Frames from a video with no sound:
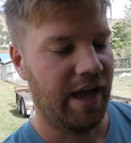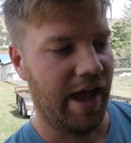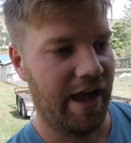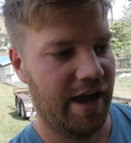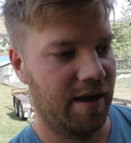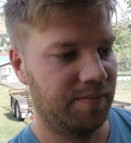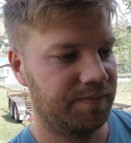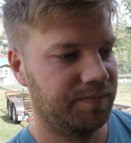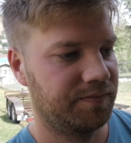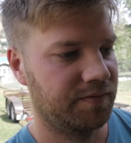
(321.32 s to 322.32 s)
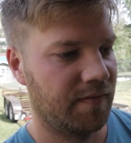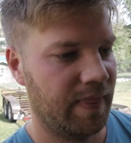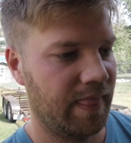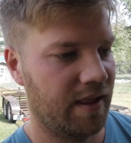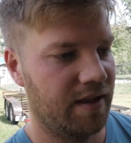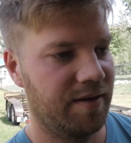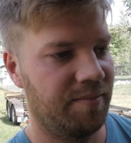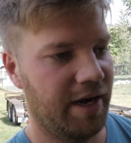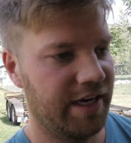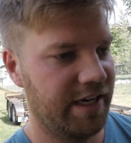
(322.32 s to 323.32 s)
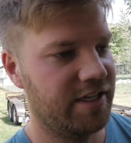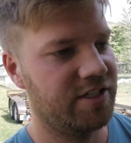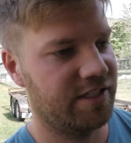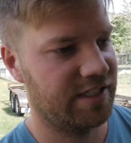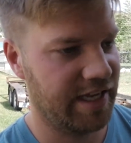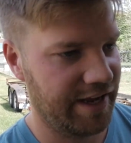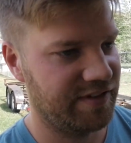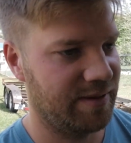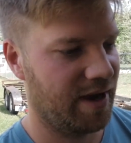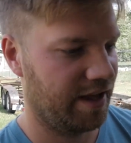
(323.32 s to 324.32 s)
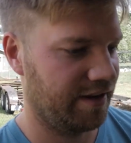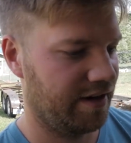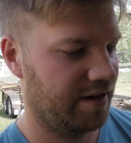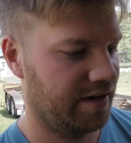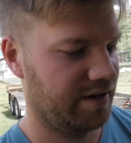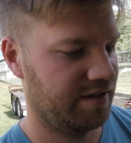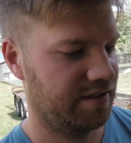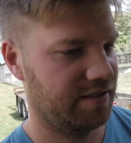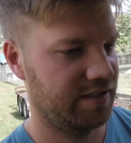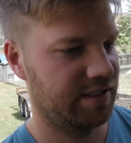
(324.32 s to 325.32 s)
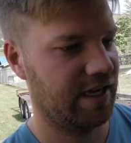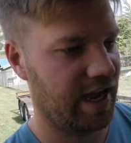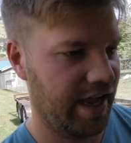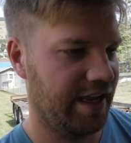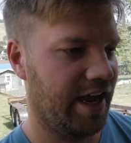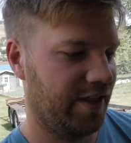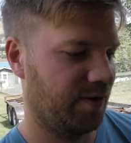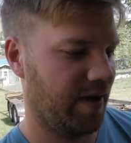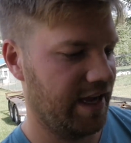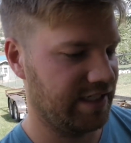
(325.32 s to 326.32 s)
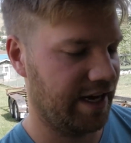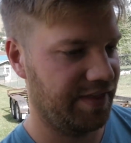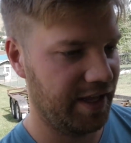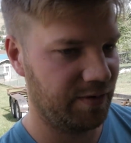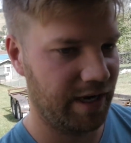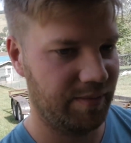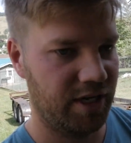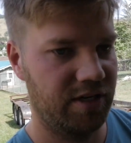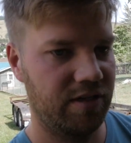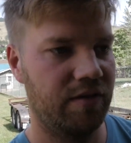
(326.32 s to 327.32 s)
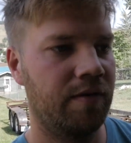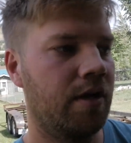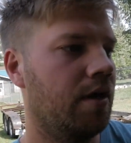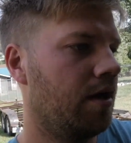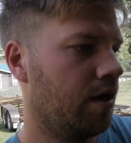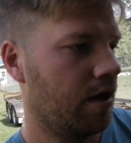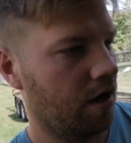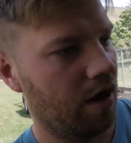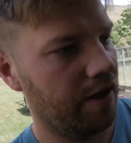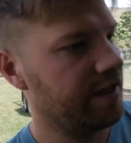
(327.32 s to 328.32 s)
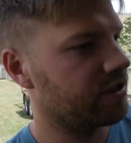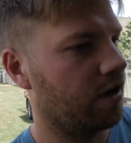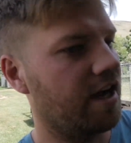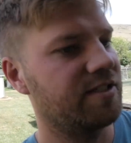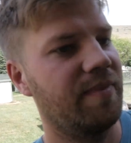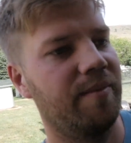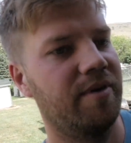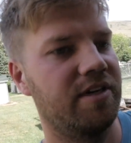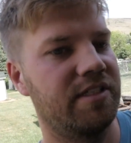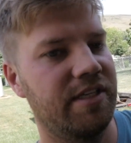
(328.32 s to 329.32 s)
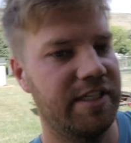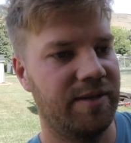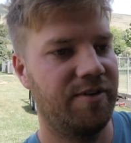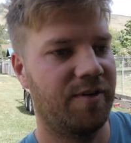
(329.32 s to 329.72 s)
But I need to save some other height other ways, and I think what I'm going to do, all these cross members need to be